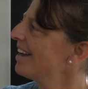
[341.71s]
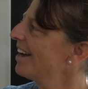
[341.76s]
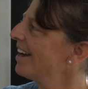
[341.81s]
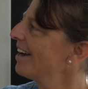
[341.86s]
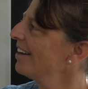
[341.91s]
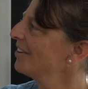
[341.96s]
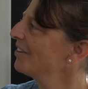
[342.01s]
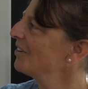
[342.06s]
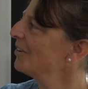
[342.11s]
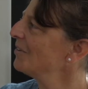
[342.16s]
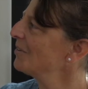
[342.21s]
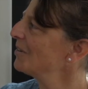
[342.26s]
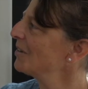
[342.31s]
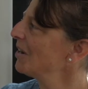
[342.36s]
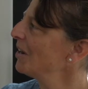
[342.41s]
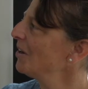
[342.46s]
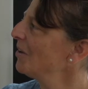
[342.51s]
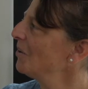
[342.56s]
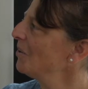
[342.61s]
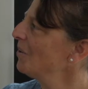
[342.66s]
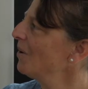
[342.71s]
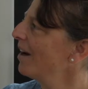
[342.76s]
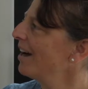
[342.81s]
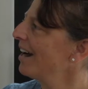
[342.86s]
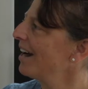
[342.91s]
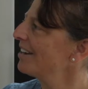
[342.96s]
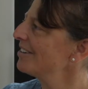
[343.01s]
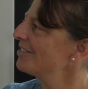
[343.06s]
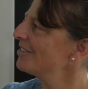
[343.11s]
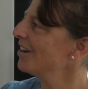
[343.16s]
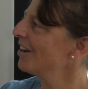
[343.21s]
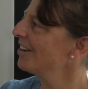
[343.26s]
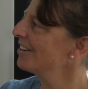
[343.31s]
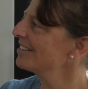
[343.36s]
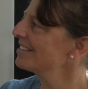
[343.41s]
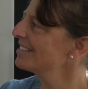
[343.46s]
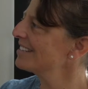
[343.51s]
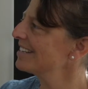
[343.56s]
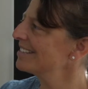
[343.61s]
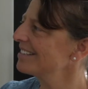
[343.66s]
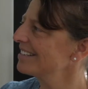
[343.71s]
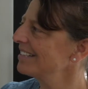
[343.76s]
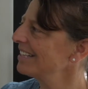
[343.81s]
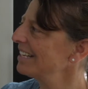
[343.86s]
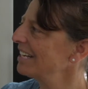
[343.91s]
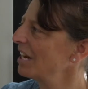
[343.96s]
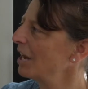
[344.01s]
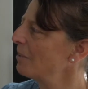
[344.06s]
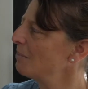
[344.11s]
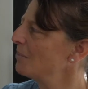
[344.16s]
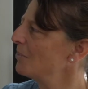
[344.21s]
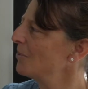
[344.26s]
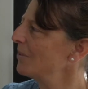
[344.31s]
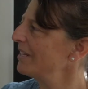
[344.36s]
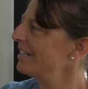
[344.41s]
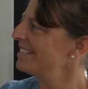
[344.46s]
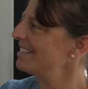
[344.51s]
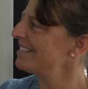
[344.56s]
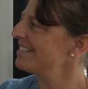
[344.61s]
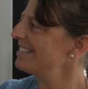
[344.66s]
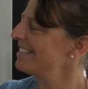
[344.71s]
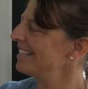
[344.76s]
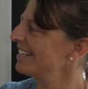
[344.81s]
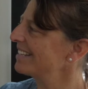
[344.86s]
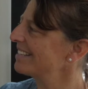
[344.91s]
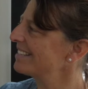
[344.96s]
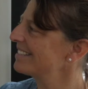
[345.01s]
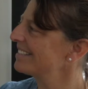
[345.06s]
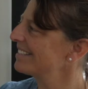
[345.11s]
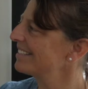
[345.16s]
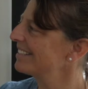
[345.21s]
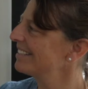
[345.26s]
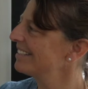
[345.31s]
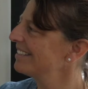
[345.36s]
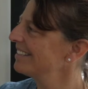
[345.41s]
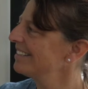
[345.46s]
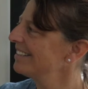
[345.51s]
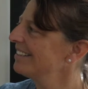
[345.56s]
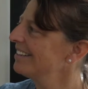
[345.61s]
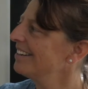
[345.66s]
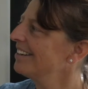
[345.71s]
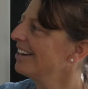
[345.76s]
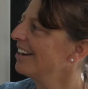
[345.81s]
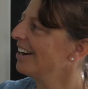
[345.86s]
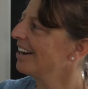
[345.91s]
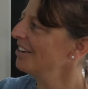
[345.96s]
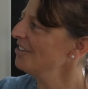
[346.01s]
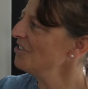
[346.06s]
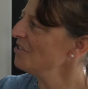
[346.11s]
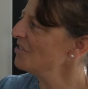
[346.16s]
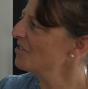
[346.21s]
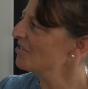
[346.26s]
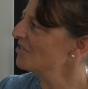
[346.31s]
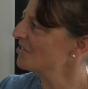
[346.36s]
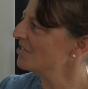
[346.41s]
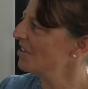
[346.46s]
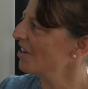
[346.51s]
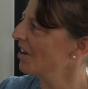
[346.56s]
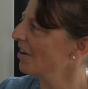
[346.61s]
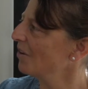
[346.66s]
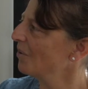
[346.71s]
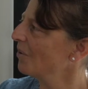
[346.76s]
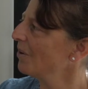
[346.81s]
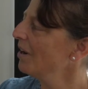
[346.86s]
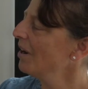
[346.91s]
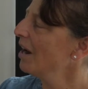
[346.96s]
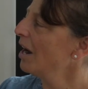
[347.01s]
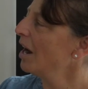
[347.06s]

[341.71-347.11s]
hot cocoa, hot dog sizzling on pointed sticks. Under the snow,